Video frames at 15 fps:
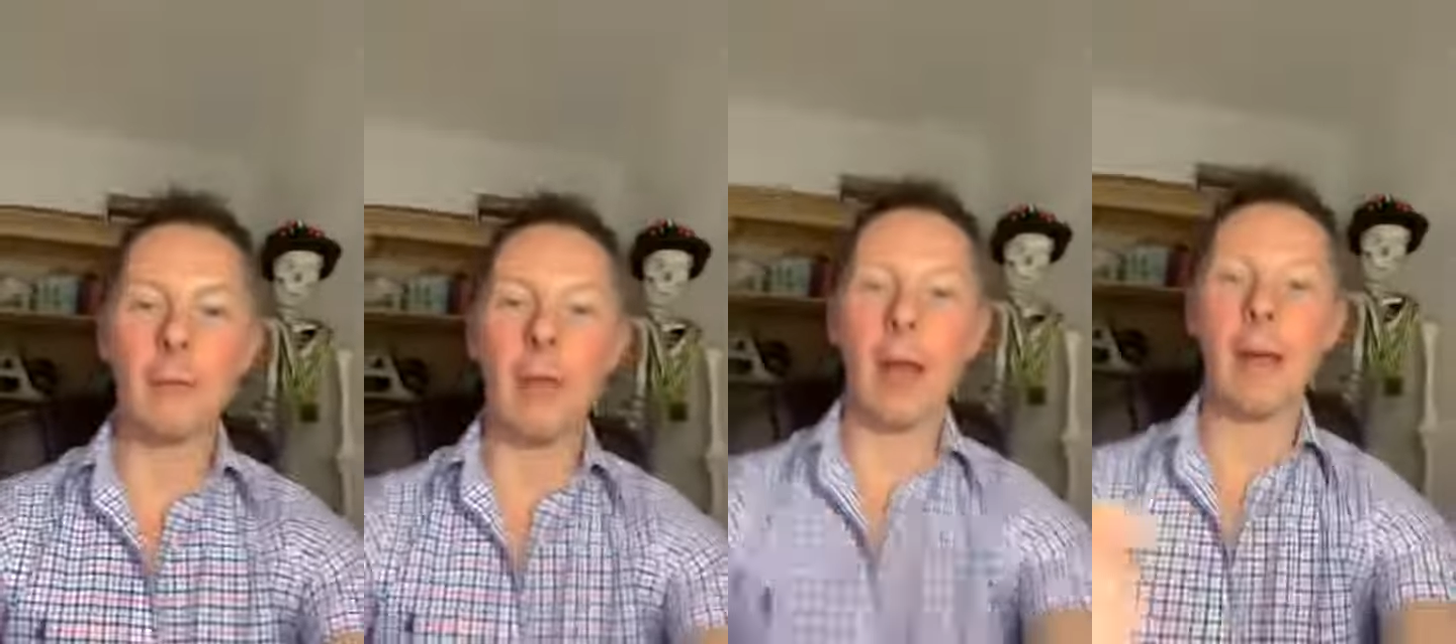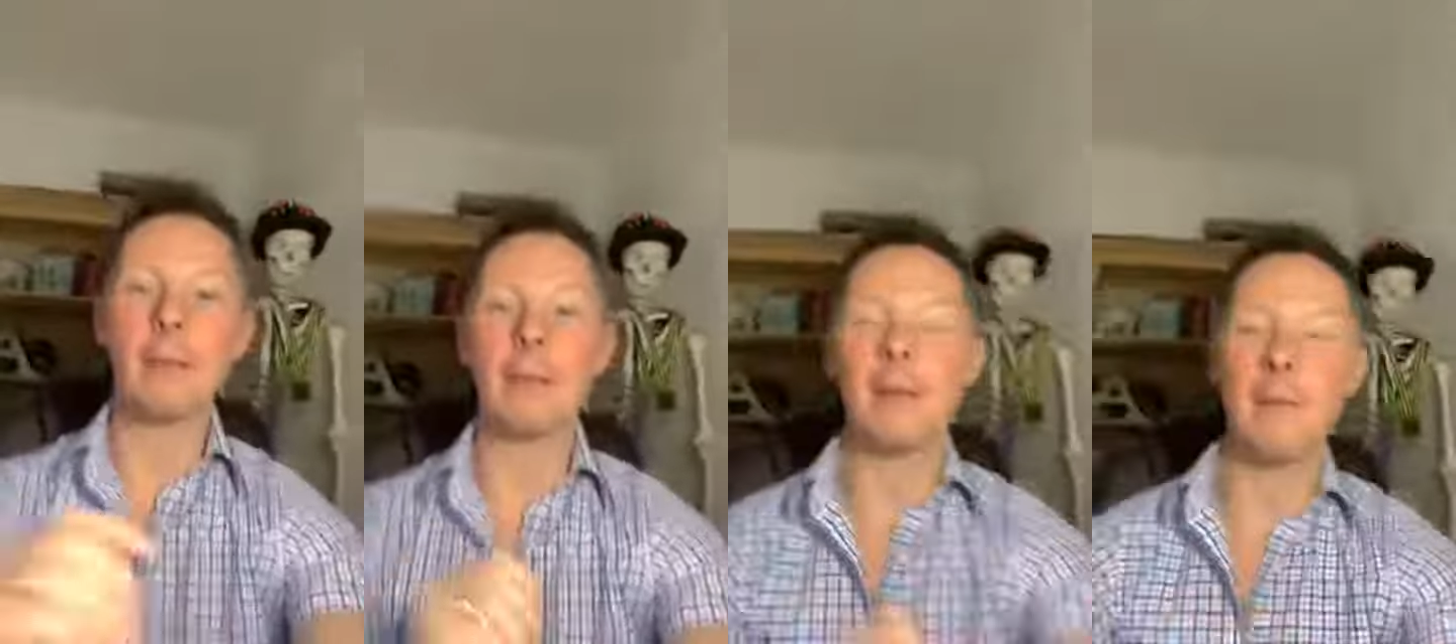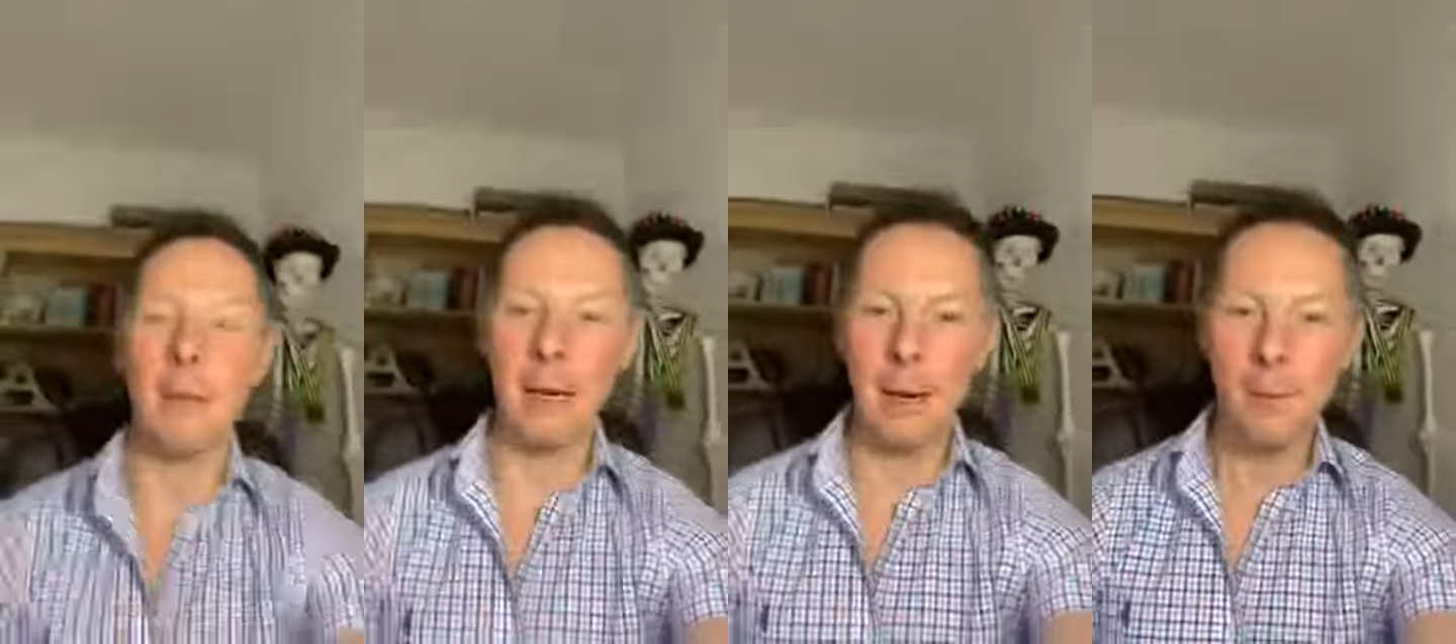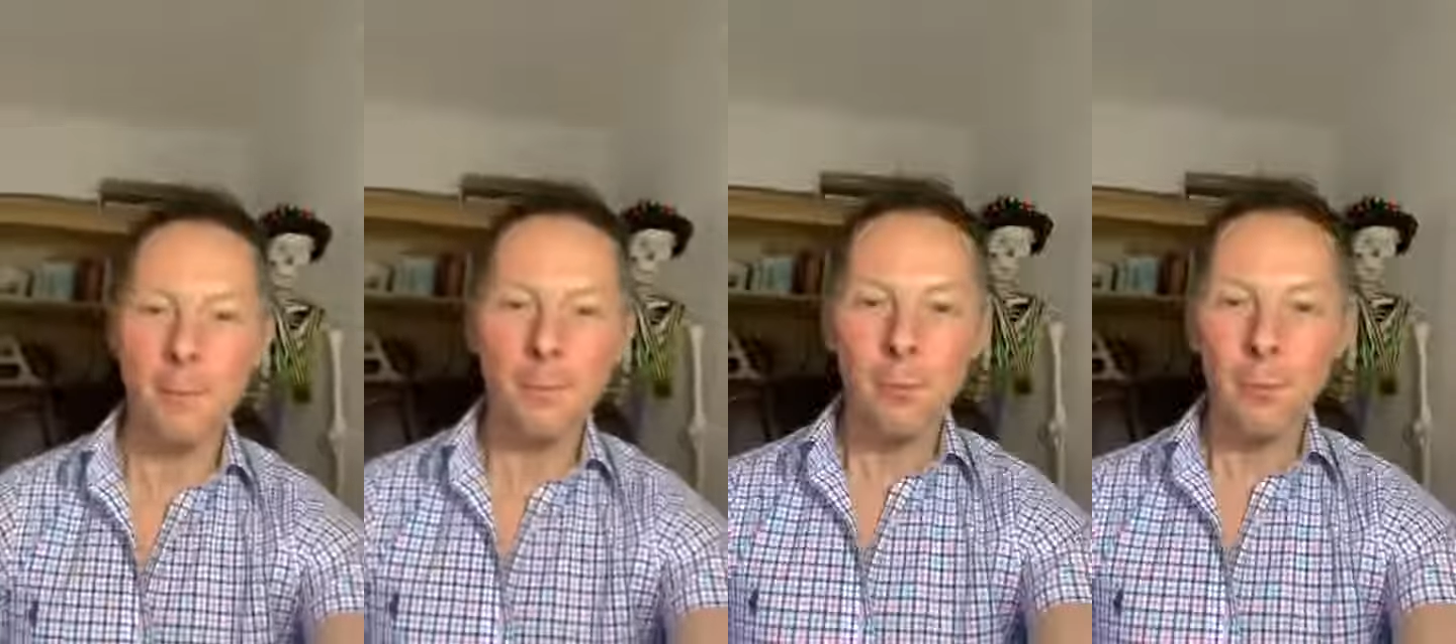start asking me
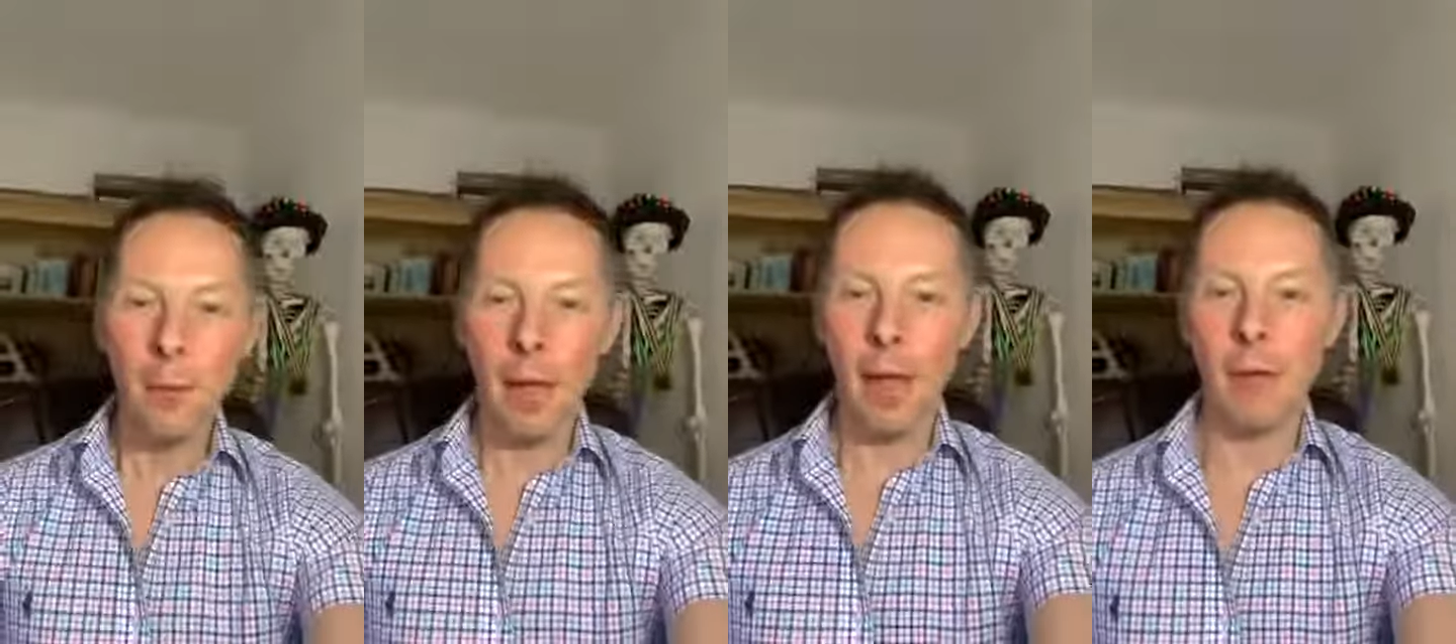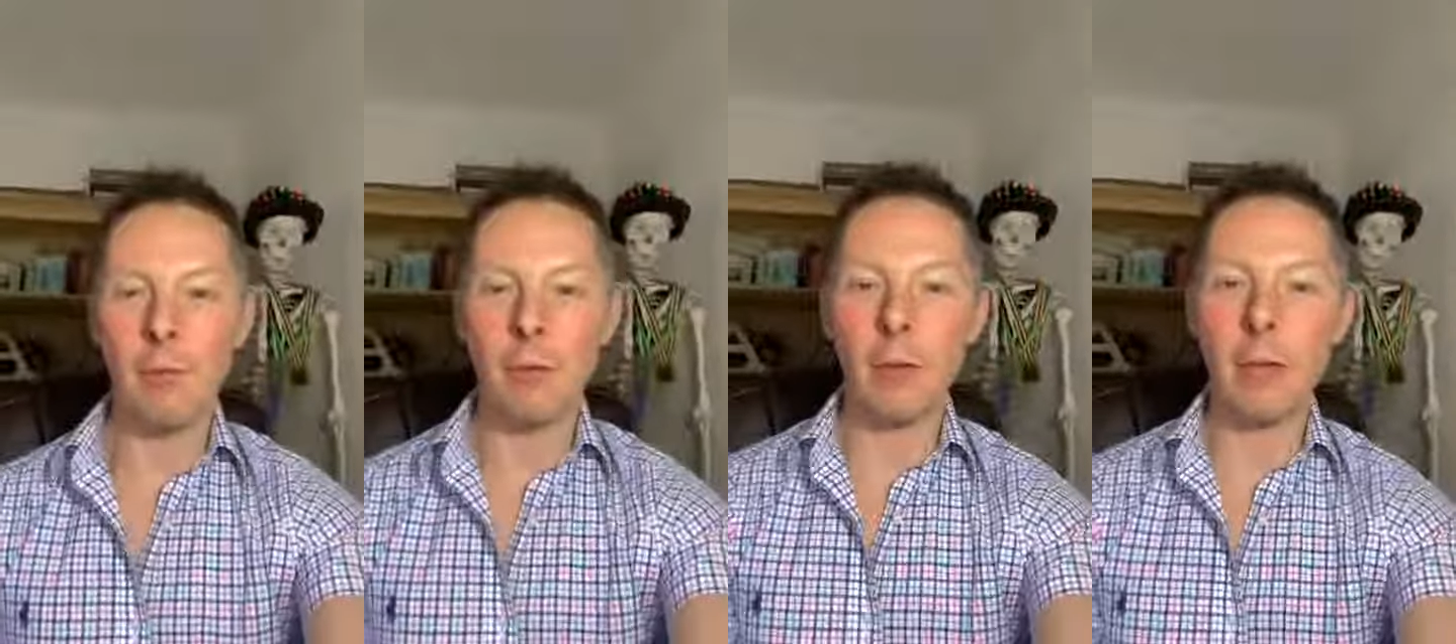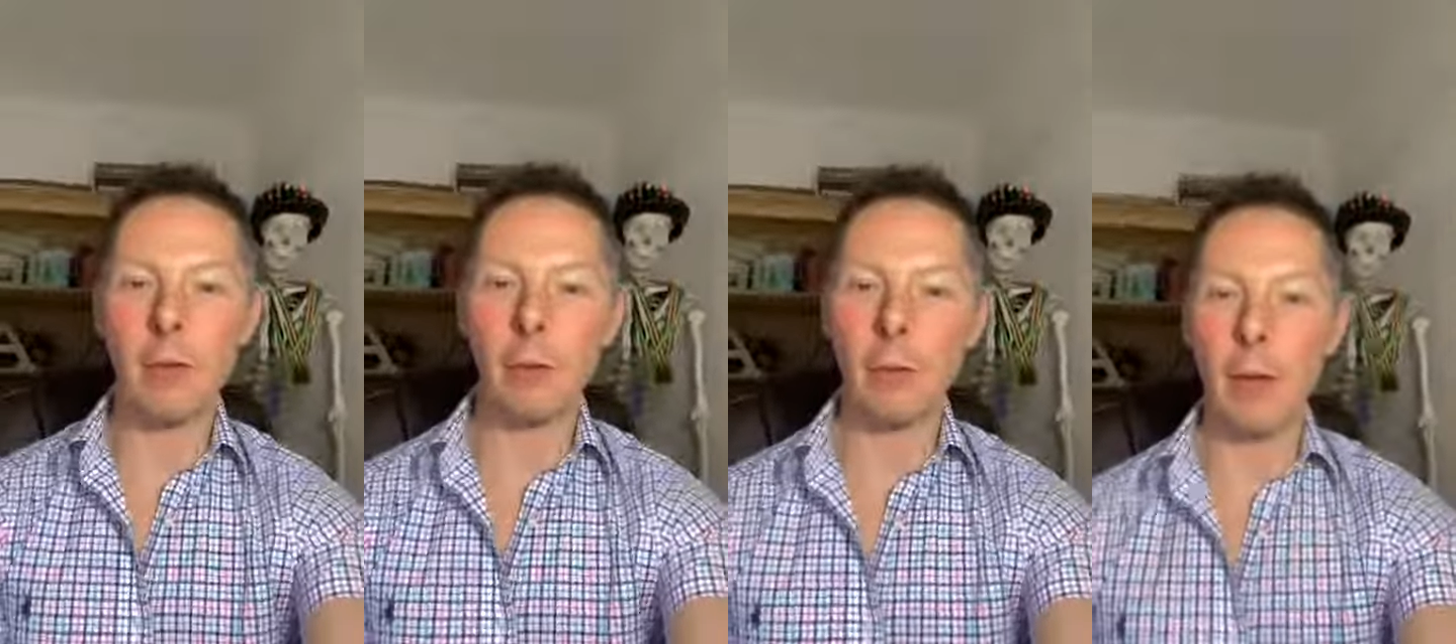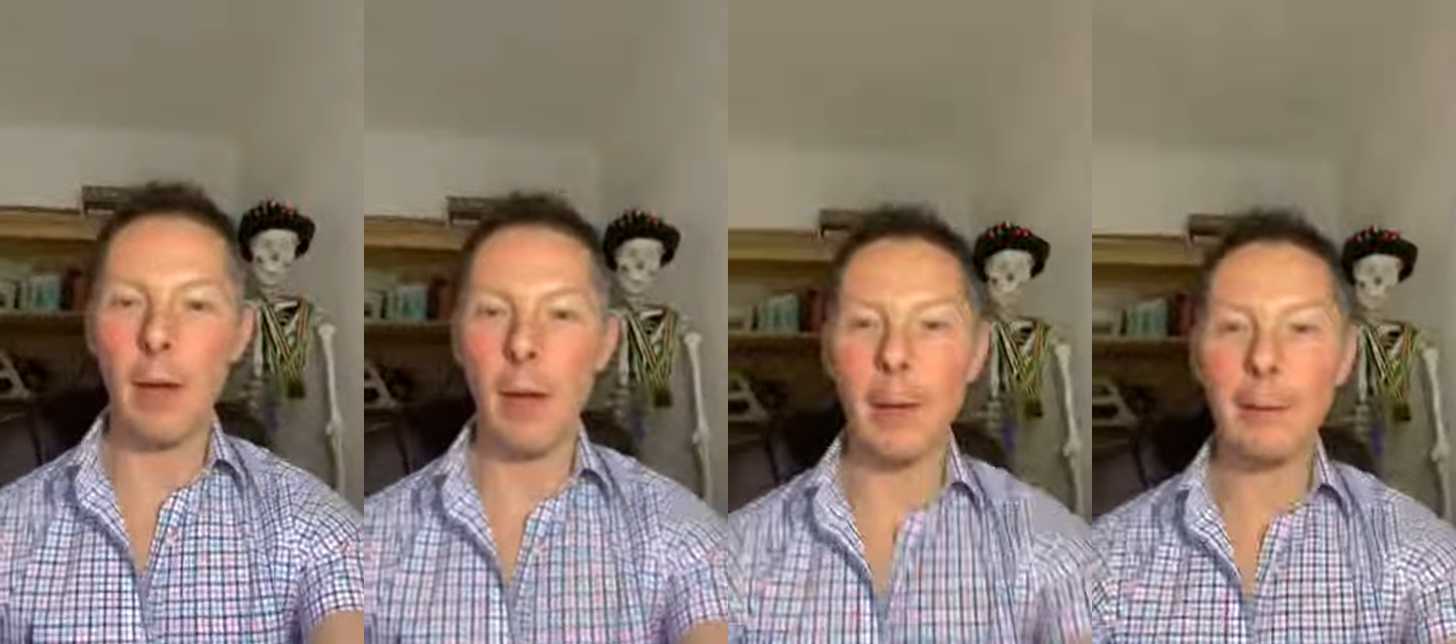every single
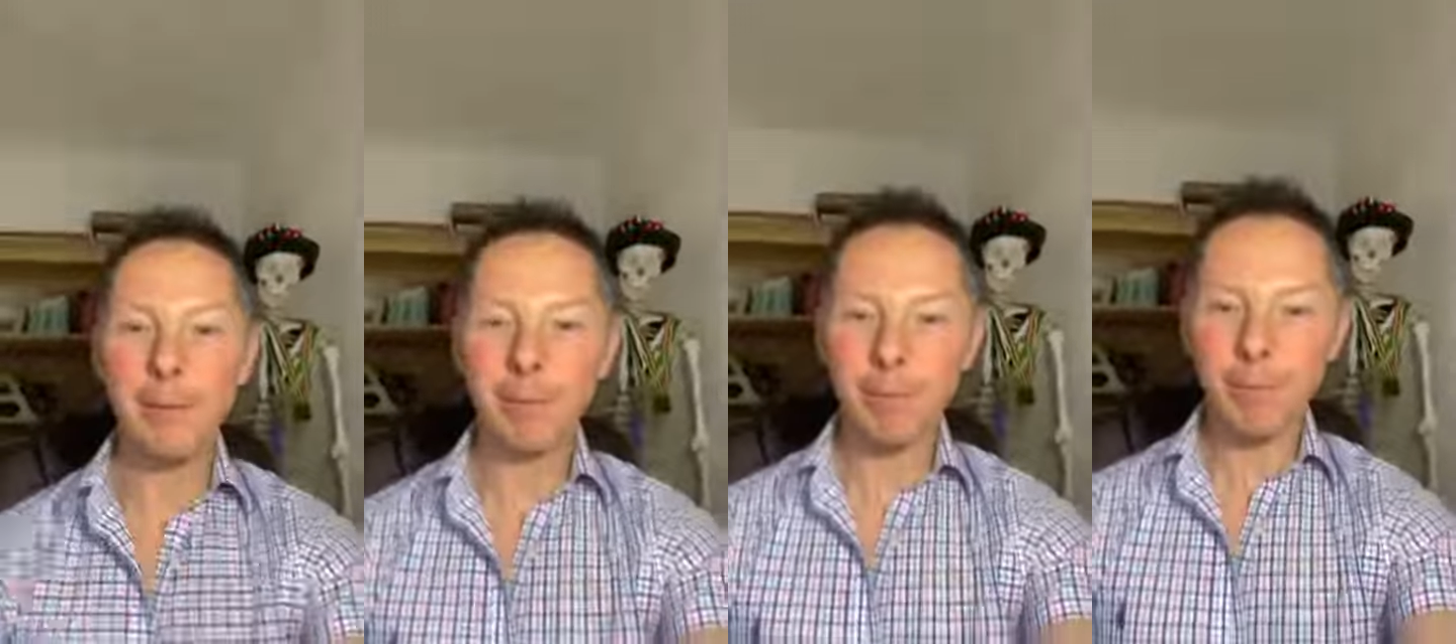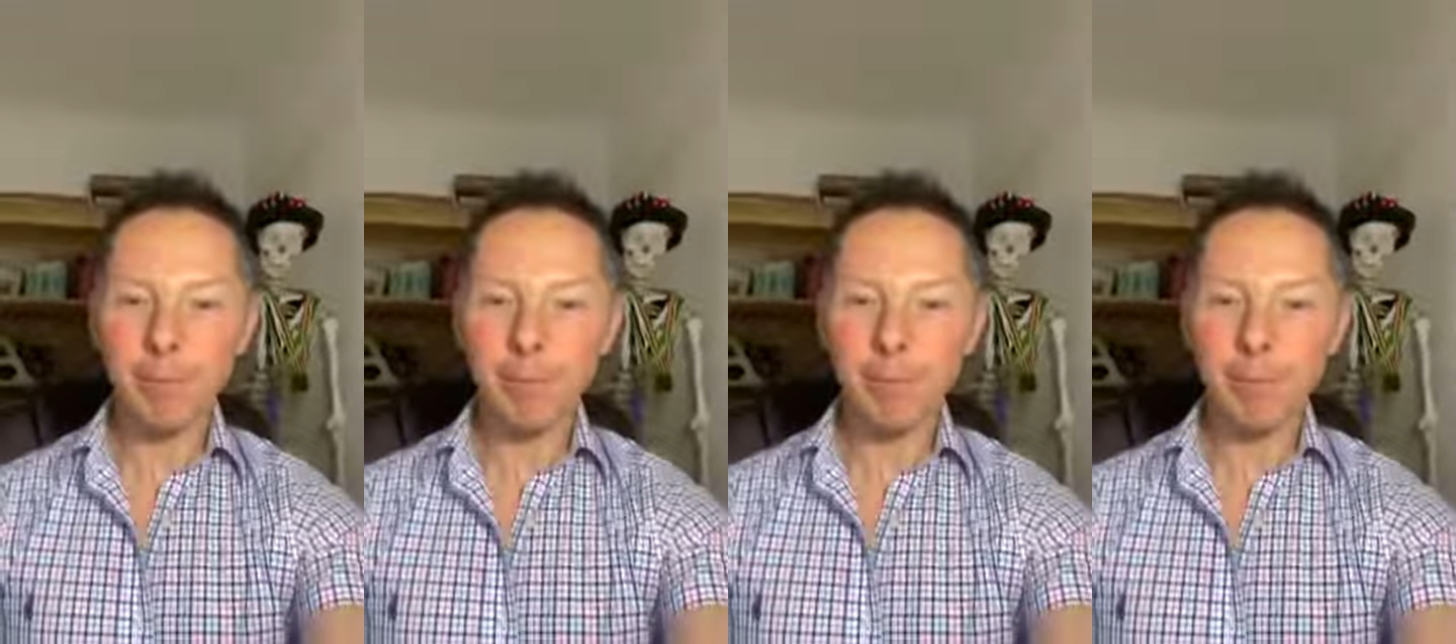year.